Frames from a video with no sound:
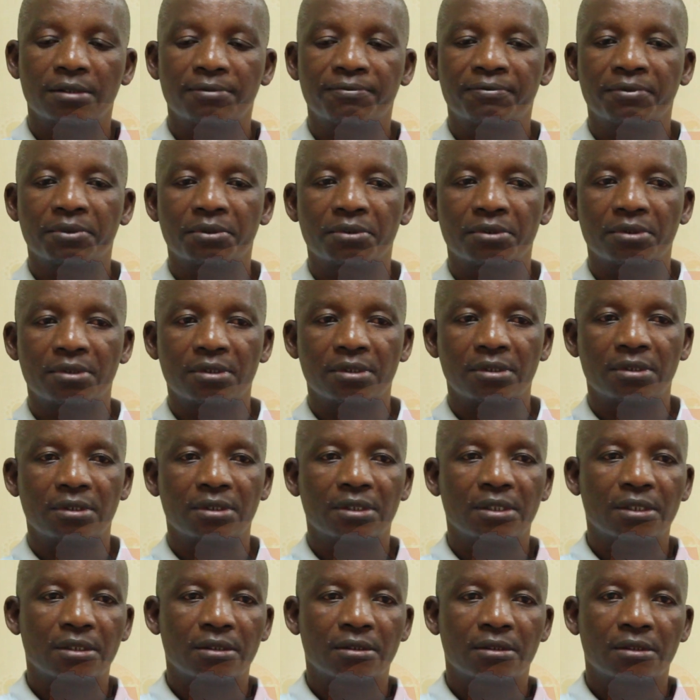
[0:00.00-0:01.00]
for the
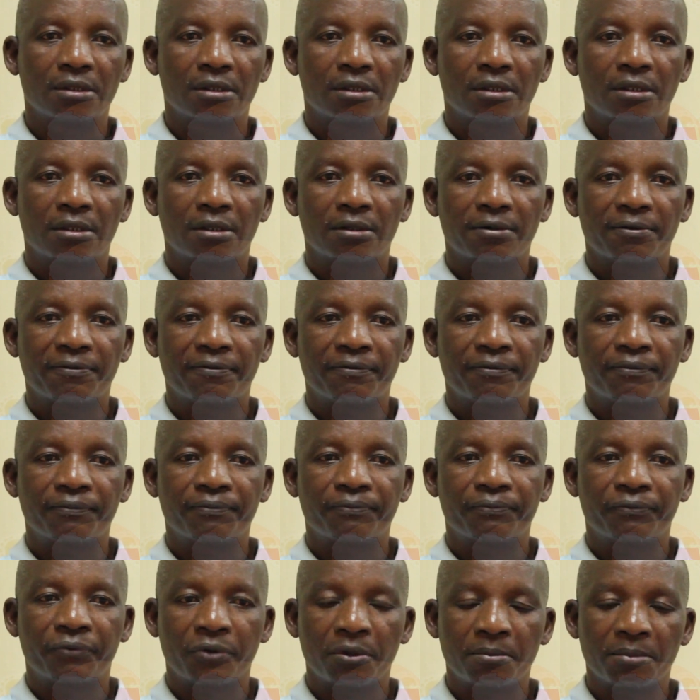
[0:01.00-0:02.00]

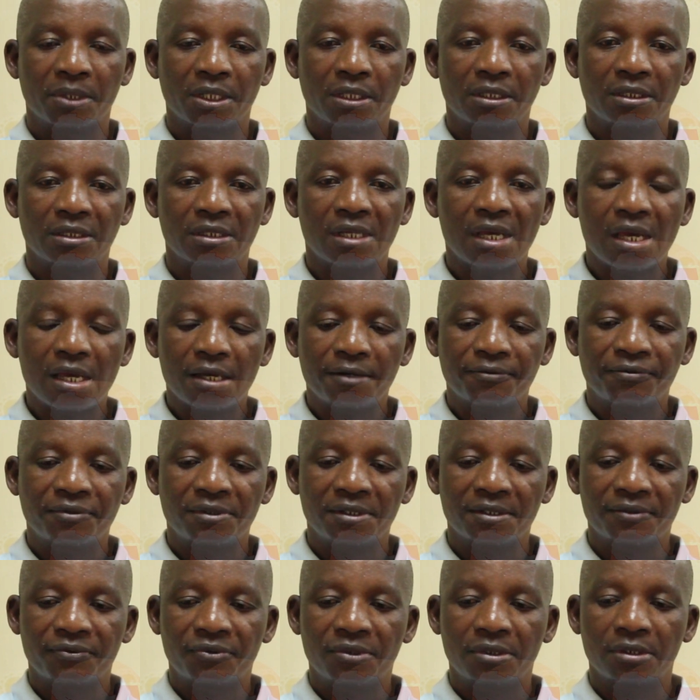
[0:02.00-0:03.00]
formerly
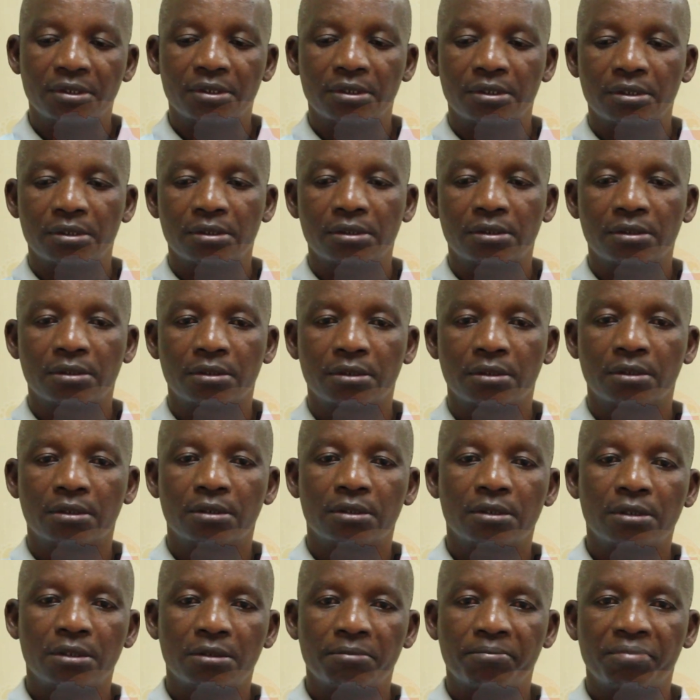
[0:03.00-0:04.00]
AfCFTA
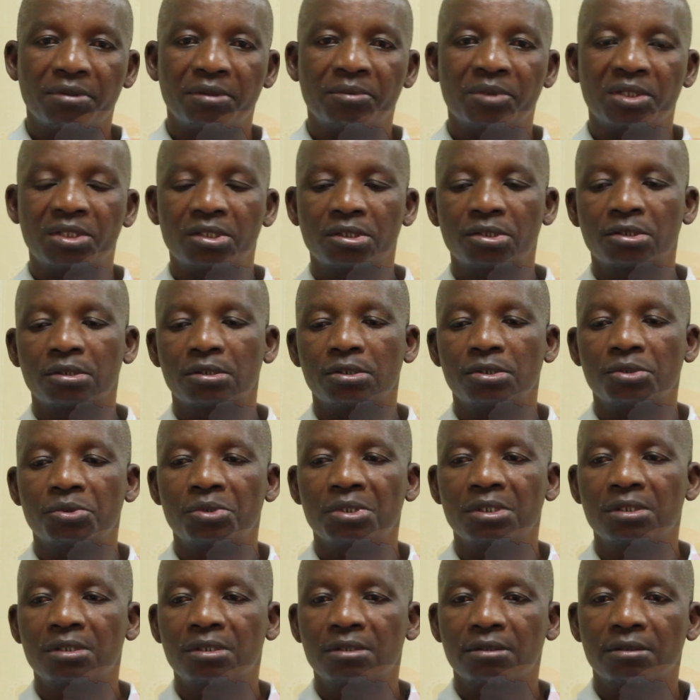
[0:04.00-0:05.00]
implementation
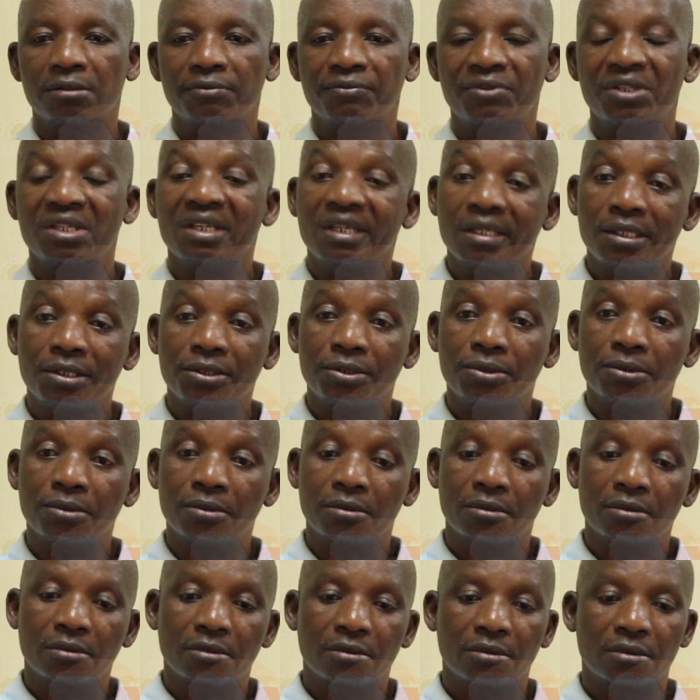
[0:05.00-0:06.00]
unit of the AU,
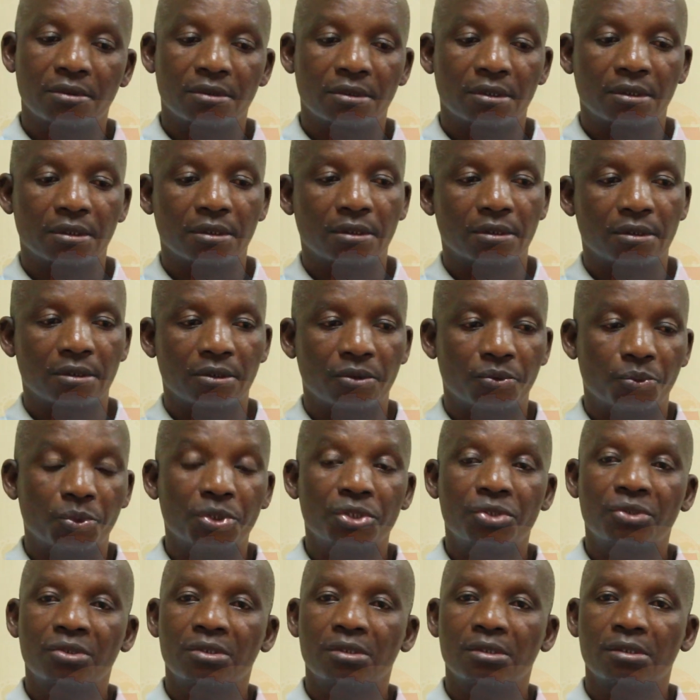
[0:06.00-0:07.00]

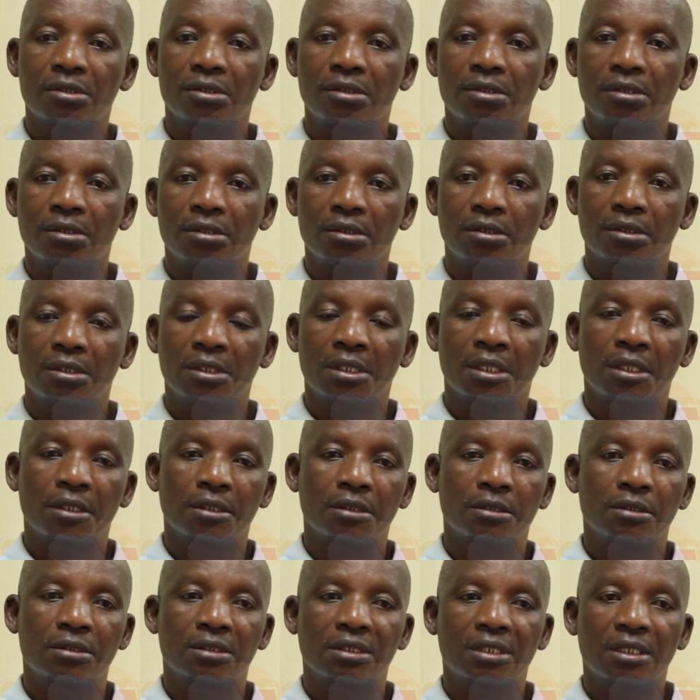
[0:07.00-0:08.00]
which is the
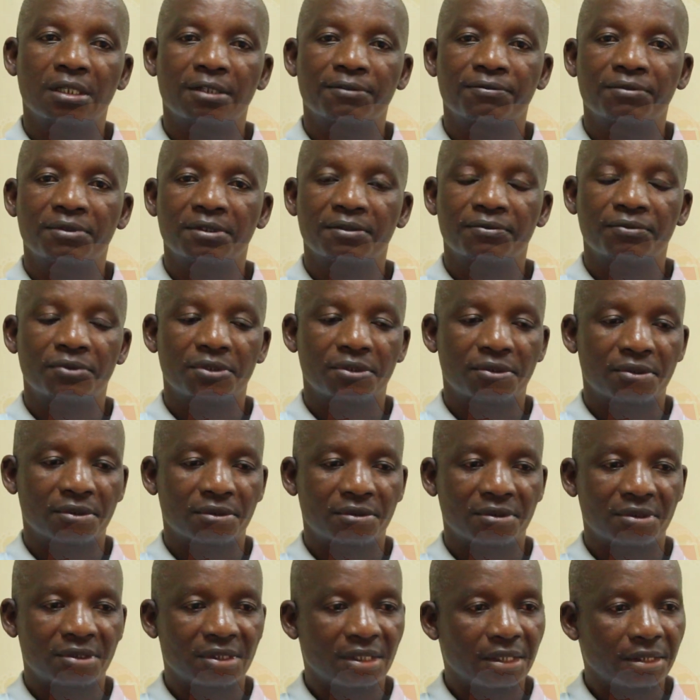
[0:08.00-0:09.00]
current AfCFTA
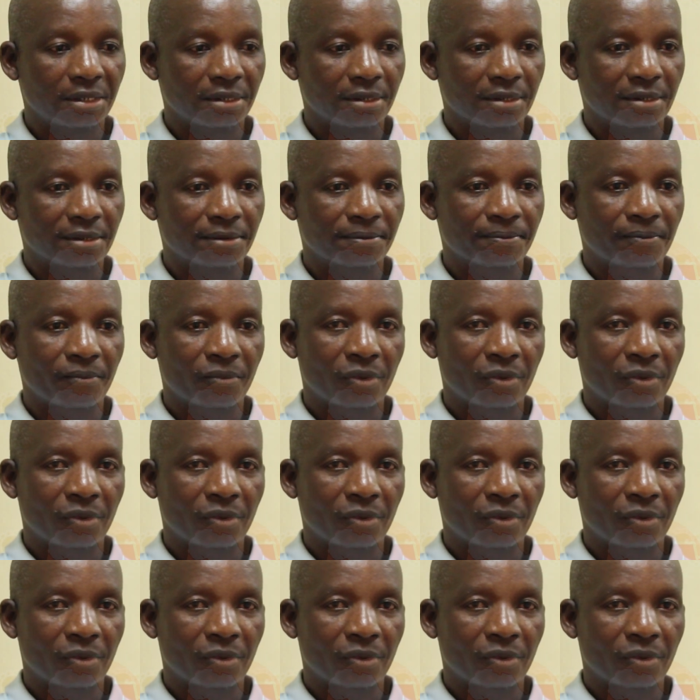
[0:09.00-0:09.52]
Secretariat.